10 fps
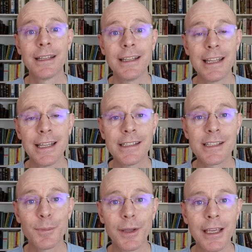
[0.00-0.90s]
need
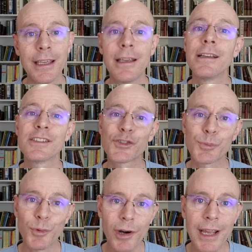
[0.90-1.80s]
to be
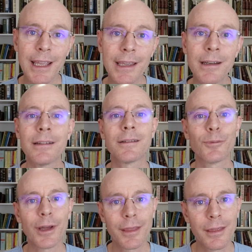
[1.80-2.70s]
sprayed
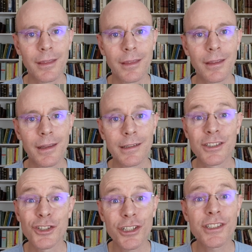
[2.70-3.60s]
with the
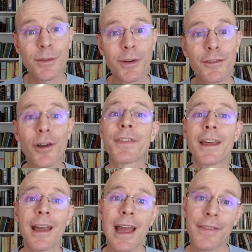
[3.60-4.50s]
detergent that we've got
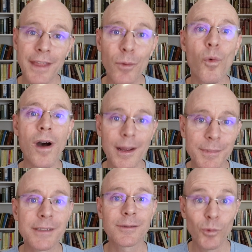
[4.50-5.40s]
there and then
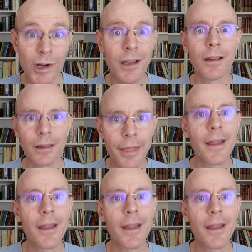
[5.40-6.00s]
wiped well,